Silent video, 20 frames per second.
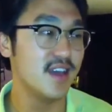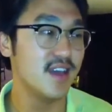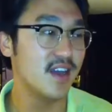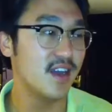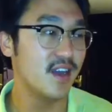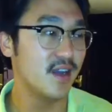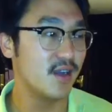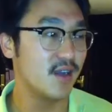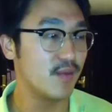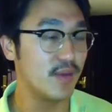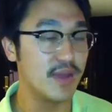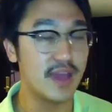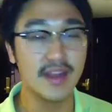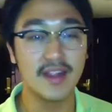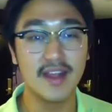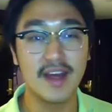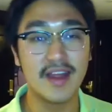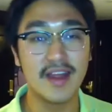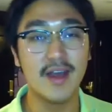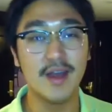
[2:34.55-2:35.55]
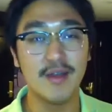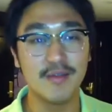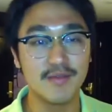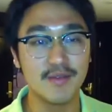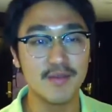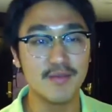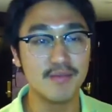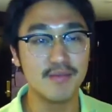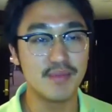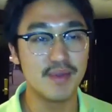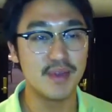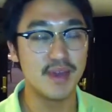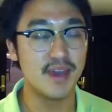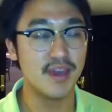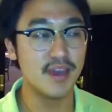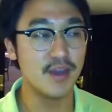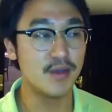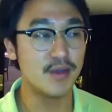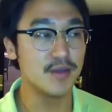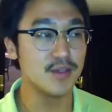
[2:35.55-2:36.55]
uh, we had a lot of help from
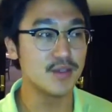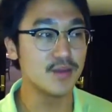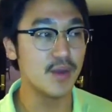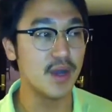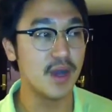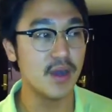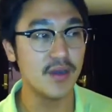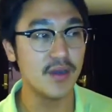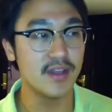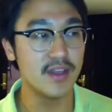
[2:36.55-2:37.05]
PAO as well